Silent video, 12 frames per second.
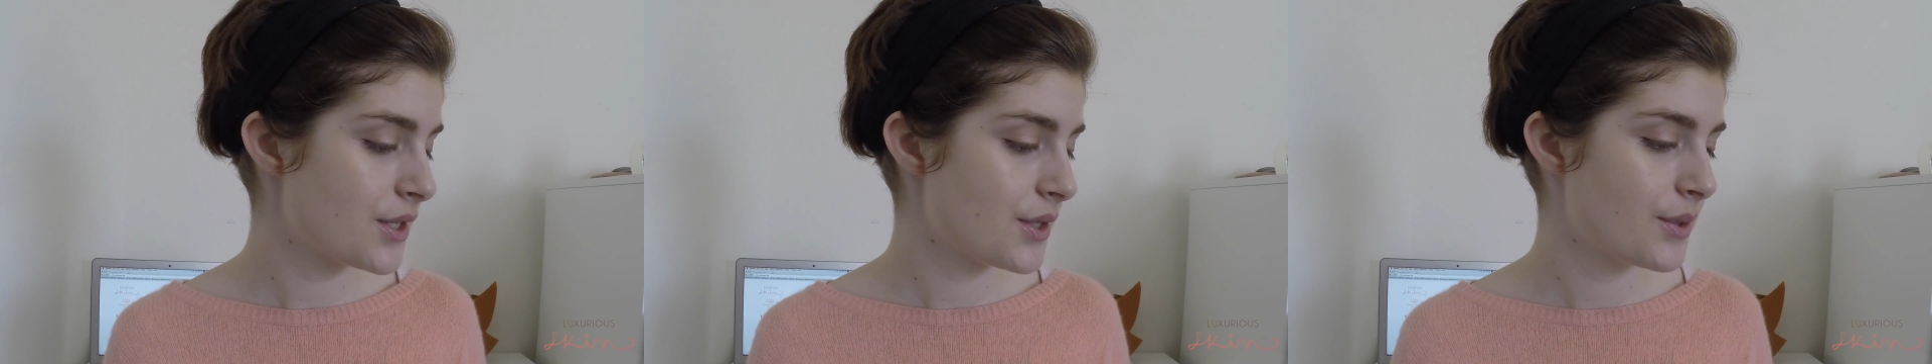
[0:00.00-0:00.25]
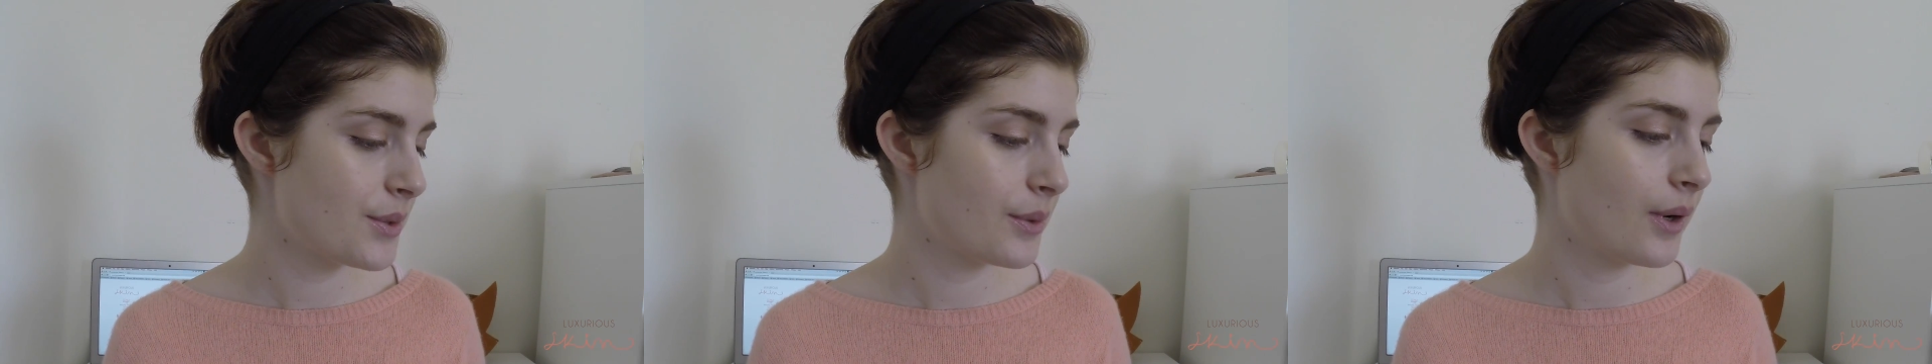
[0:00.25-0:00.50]

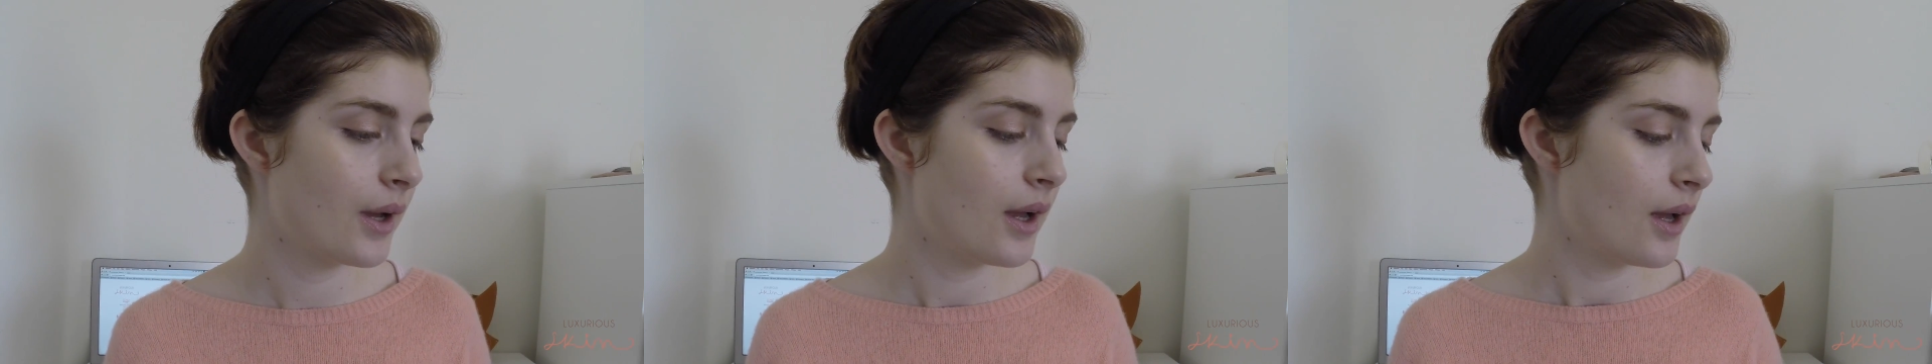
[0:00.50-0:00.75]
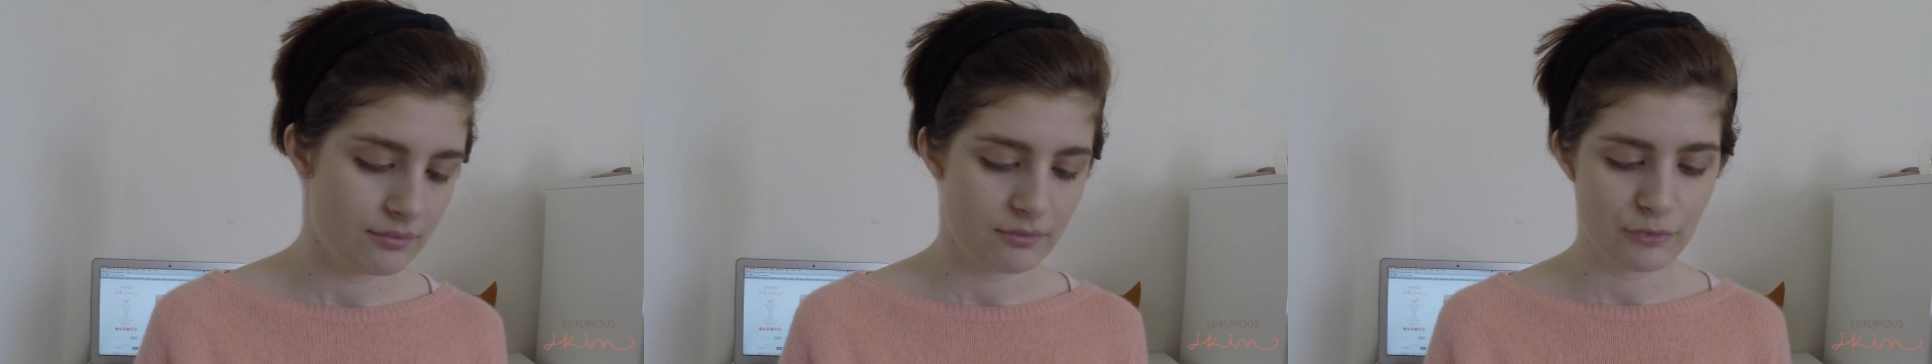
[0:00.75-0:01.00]
to
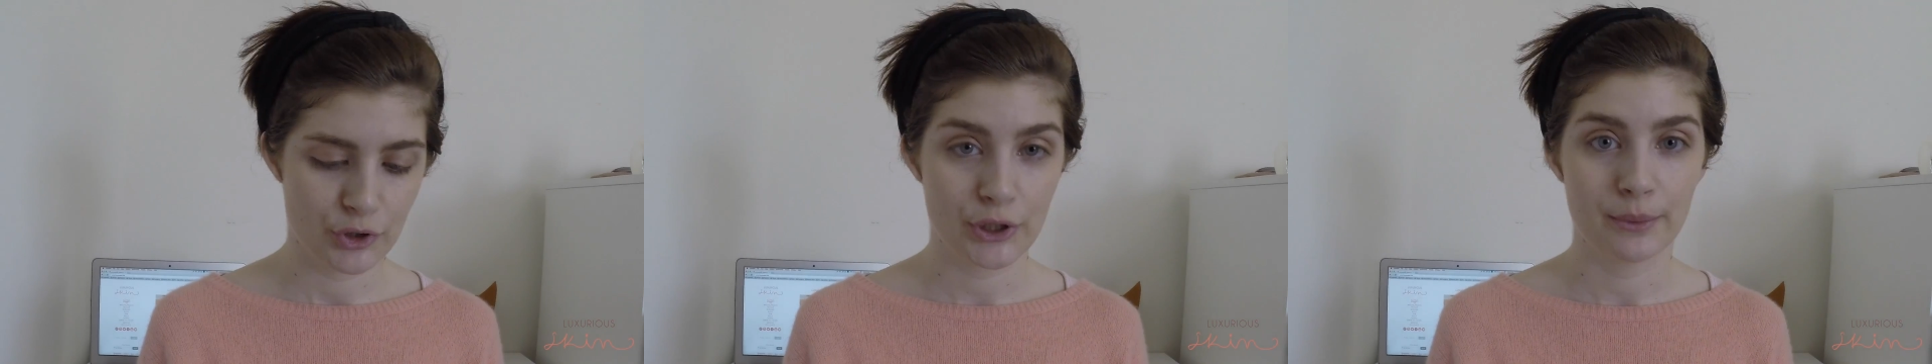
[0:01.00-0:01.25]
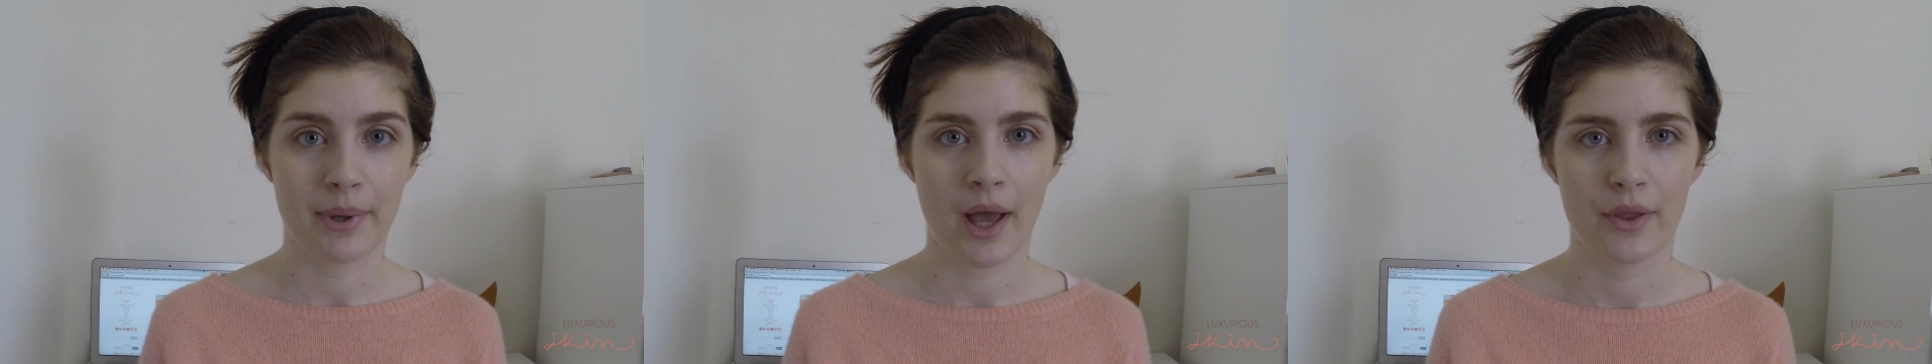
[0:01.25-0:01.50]

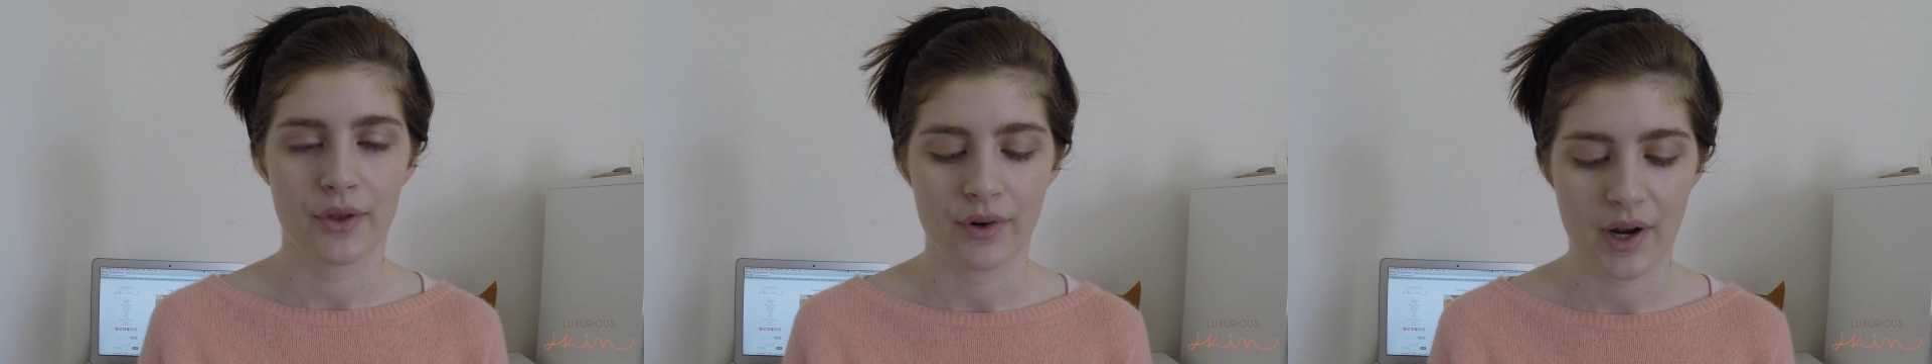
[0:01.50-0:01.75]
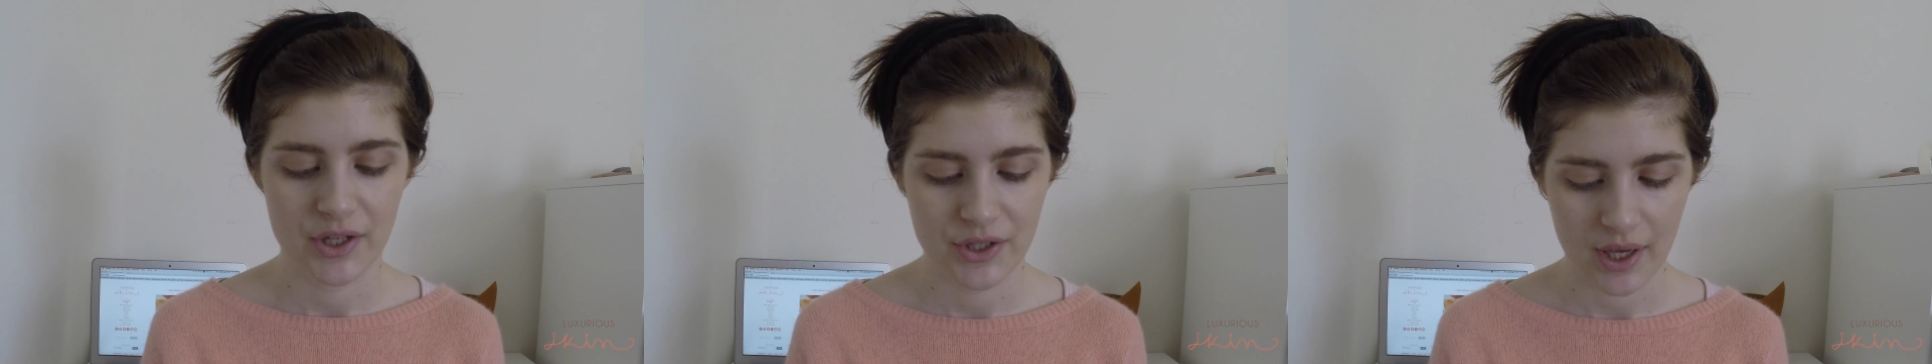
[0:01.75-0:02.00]
real powder
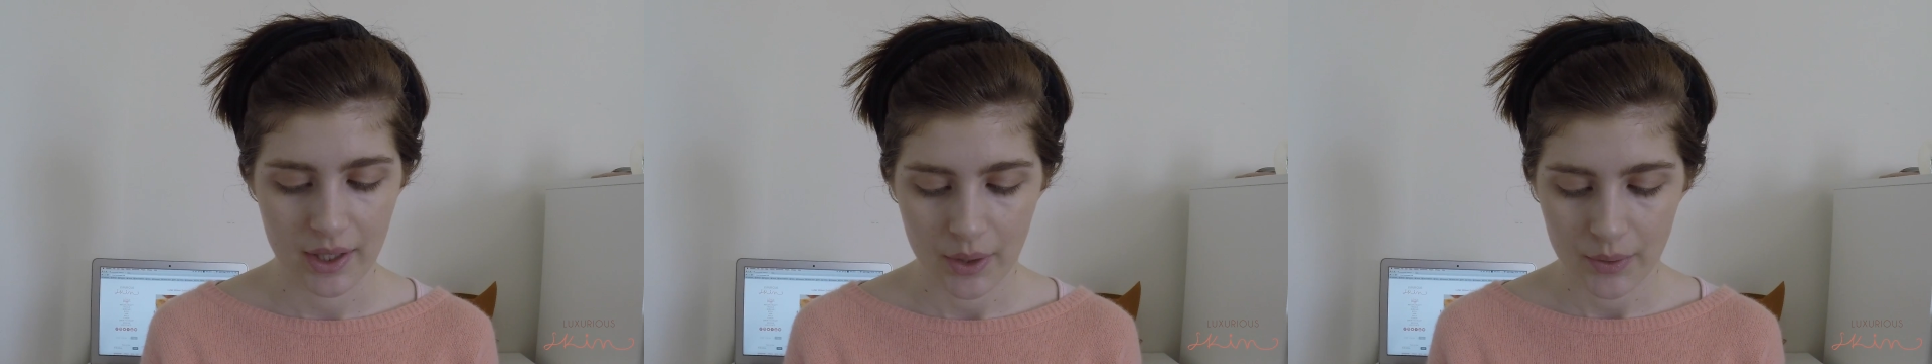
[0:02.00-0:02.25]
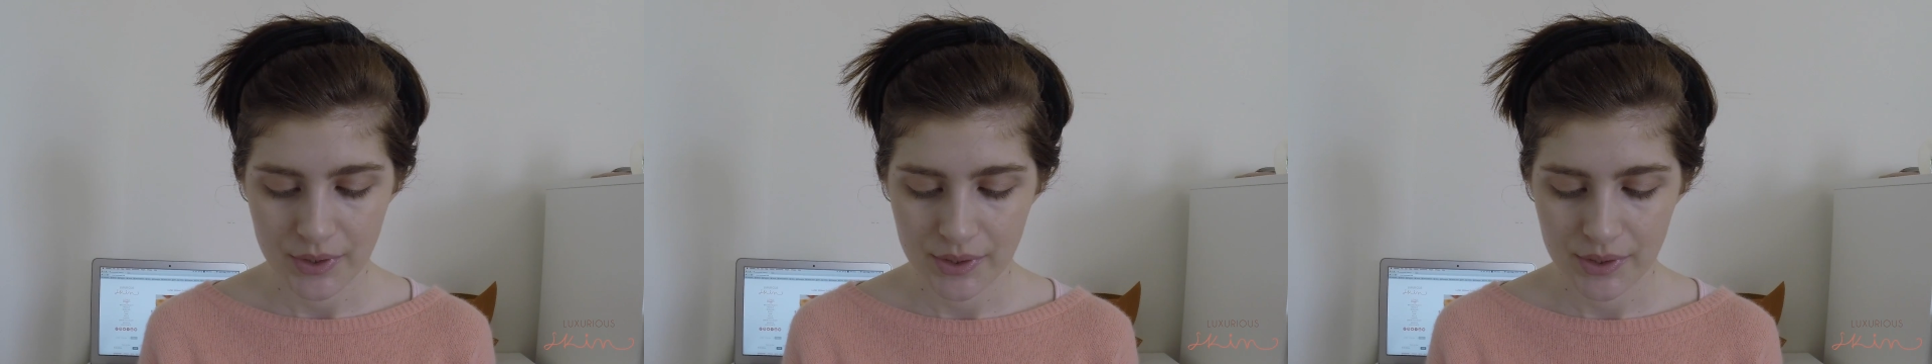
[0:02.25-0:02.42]
eyeshadow.